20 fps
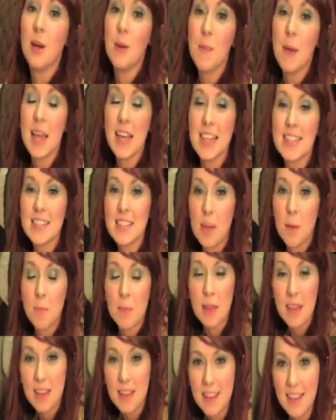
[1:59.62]
you're making
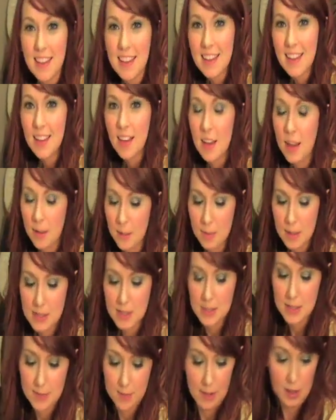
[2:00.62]
something um,
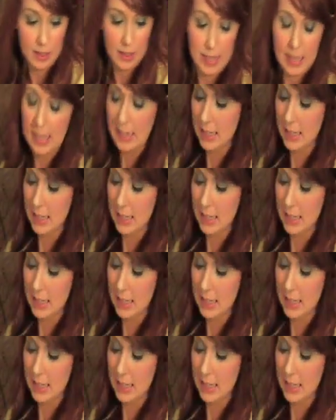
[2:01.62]
that's fairly